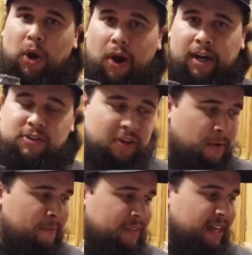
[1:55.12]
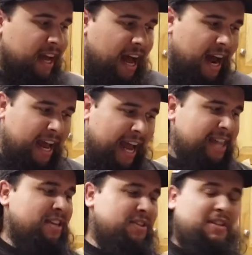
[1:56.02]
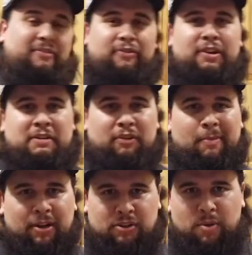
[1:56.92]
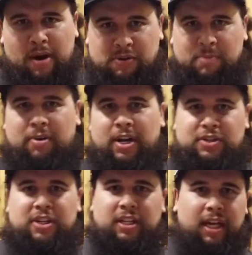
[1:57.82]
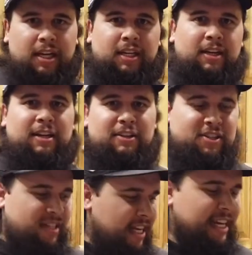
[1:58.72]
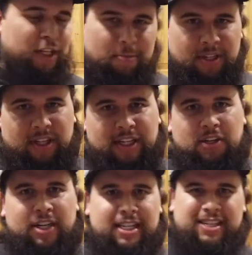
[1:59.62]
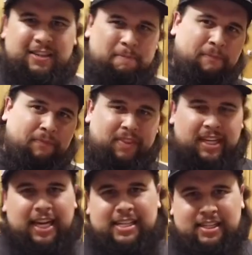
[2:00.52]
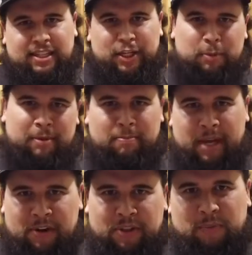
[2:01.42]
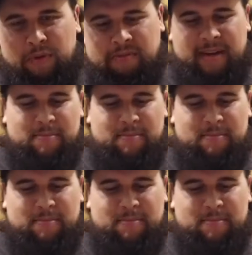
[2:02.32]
All right, so I had this in the fridge for about 2 hours. I probably should have let it sit a little bit longer. It's a little bit better than room